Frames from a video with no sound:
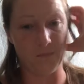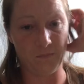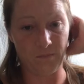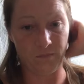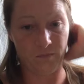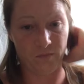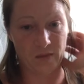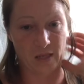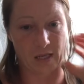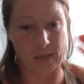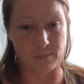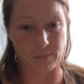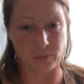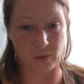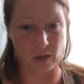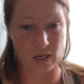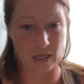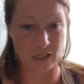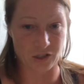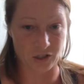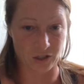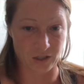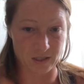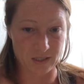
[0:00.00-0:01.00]
named
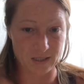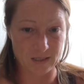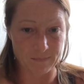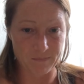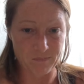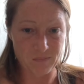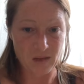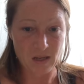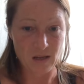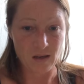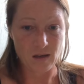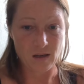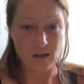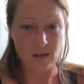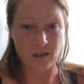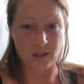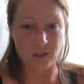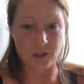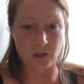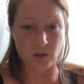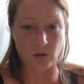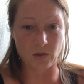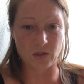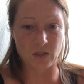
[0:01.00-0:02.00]
Precious it
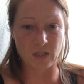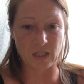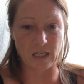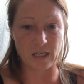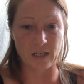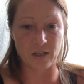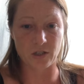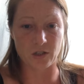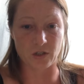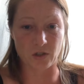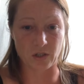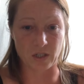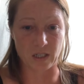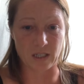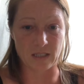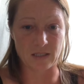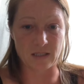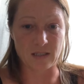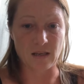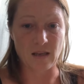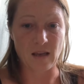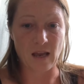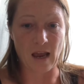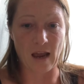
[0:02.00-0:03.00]
shows the
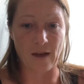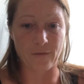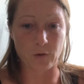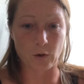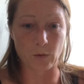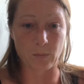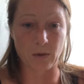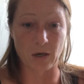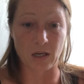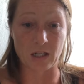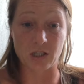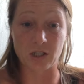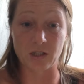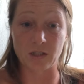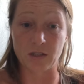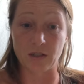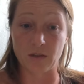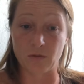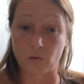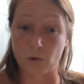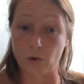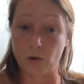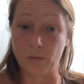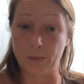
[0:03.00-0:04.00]
injuries after Precious
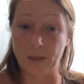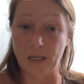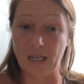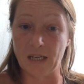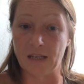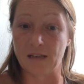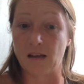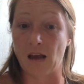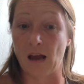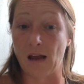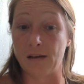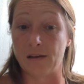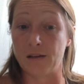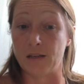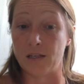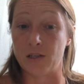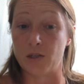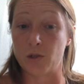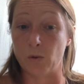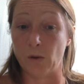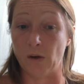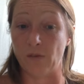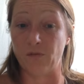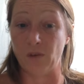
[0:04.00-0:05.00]
and Ruby had gotten
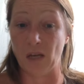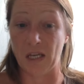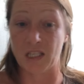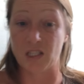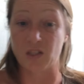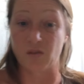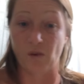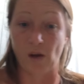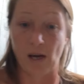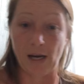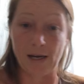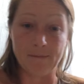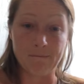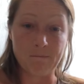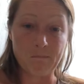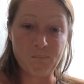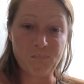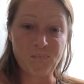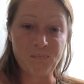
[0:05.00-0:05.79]
into a fence fight.